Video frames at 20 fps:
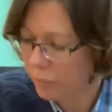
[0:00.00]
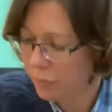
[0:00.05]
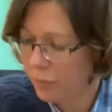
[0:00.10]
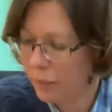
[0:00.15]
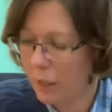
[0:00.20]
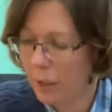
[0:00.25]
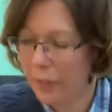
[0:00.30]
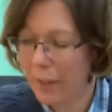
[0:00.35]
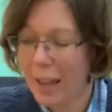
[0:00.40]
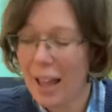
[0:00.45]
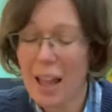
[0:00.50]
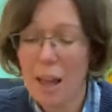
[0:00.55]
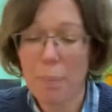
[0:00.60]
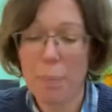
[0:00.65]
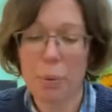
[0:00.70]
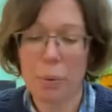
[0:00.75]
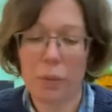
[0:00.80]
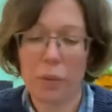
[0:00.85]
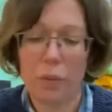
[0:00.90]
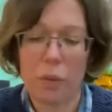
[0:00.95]
Now the
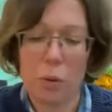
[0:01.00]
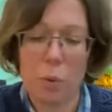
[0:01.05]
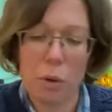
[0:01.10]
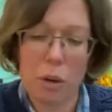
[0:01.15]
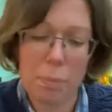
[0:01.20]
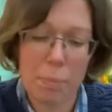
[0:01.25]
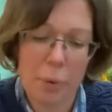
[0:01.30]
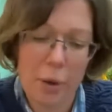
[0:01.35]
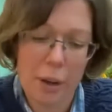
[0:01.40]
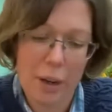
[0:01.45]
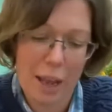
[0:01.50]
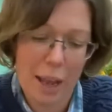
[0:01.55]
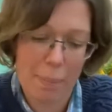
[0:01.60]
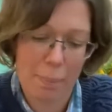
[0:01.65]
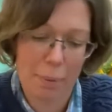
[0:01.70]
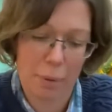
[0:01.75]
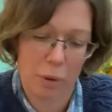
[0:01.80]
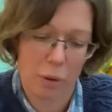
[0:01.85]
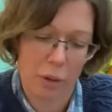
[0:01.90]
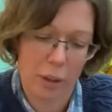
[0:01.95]
apples, if you want to put an
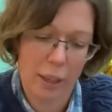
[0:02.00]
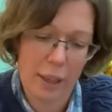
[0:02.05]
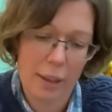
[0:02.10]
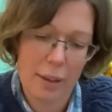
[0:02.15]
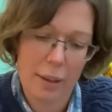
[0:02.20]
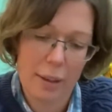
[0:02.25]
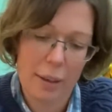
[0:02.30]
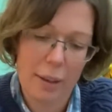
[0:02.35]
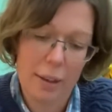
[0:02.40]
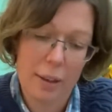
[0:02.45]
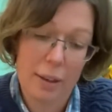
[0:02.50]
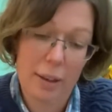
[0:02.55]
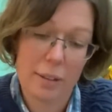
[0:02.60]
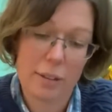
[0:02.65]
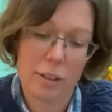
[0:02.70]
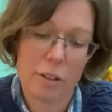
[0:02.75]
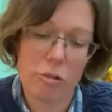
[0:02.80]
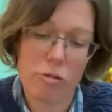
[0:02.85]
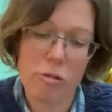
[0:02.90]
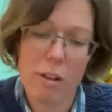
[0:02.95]
apple on it, it's a
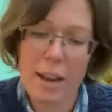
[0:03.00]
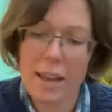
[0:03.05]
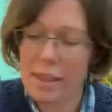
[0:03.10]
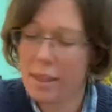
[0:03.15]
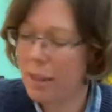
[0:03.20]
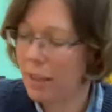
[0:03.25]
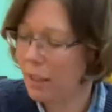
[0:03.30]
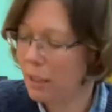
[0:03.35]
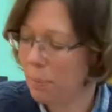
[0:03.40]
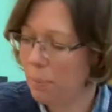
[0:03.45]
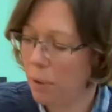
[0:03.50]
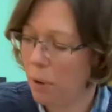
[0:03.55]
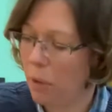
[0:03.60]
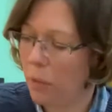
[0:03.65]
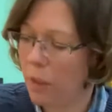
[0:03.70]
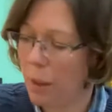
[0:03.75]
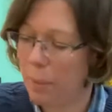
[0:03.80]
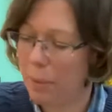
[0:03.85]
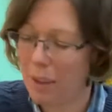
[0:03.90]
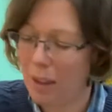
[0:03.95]
great thing to put on
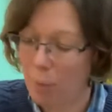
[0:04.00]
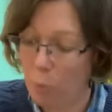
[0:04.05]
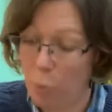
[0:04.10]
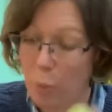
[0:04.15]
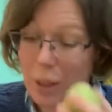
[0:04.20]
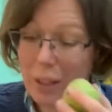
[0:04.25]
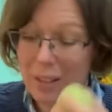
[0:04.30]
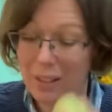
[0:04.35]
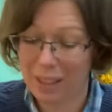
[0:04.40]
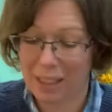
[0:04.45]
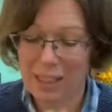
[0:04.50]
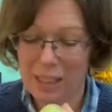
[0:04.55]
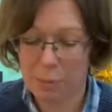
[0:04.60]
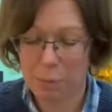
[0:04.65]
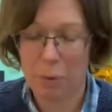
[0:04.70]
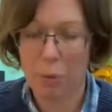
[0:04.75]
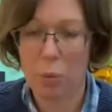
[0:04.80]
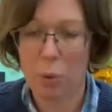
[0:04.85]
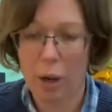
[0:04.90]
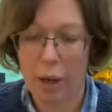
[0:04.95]
there, but they will need to be
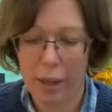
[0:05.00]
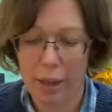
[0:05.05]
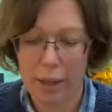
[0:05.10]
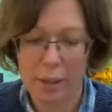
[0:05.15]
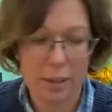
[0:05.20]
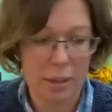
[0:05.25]
wired.